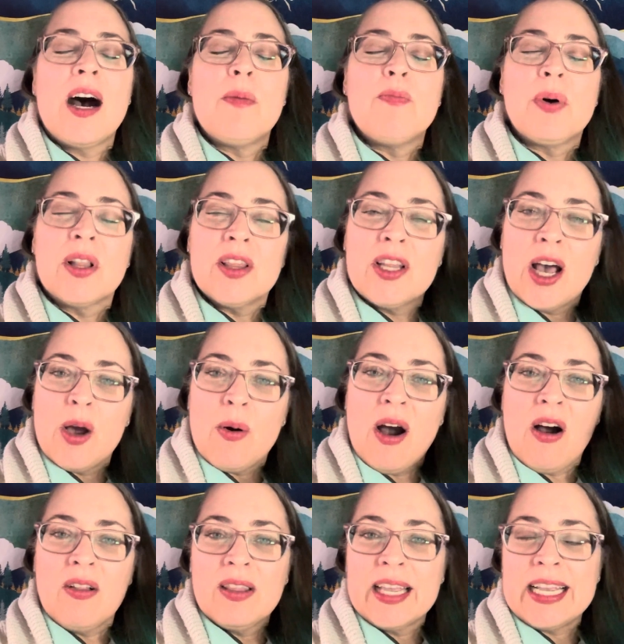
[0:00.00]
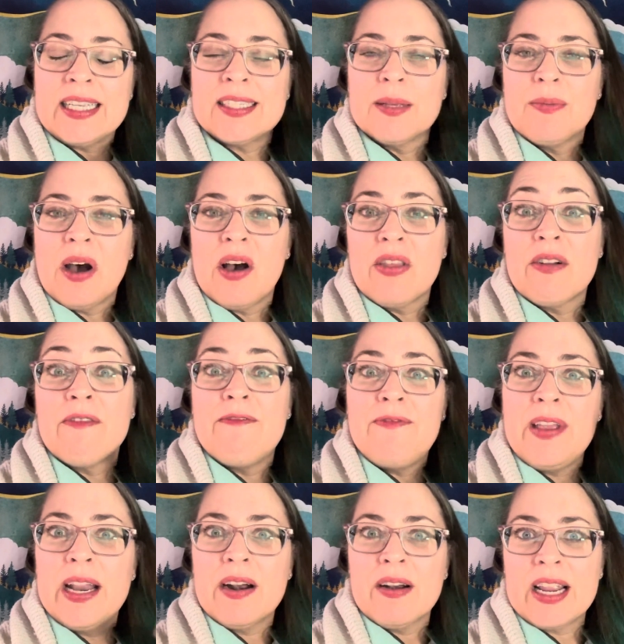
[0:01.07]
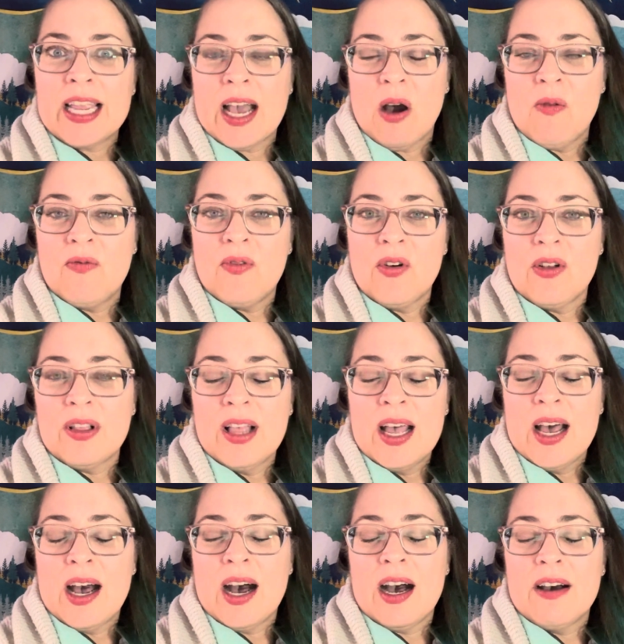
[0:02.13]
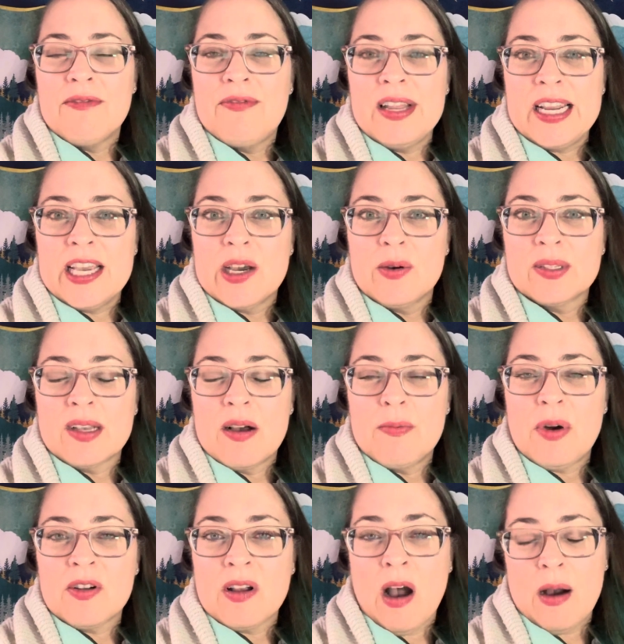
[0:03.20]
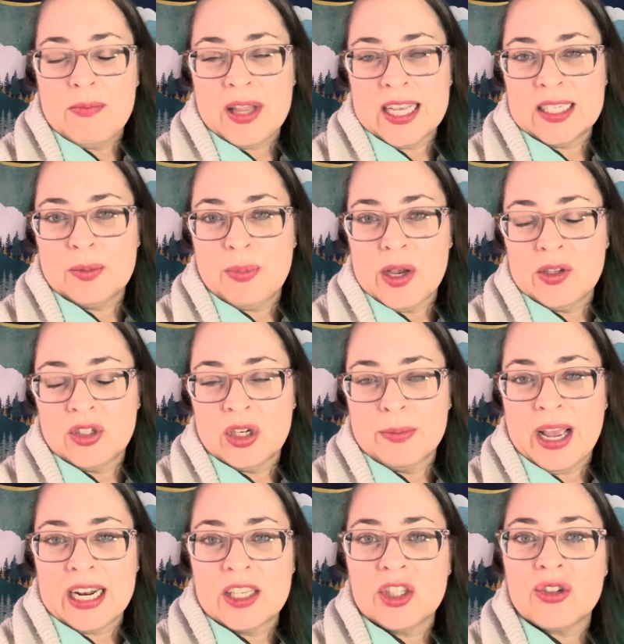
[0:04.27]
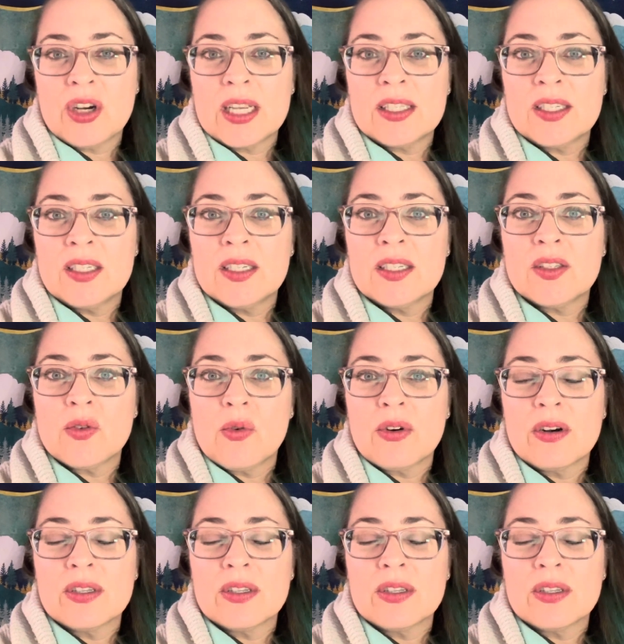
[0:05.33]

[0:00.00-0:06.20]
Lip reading: Below, I'll link some other very helpful videos on complex post-traumatic stress disorder,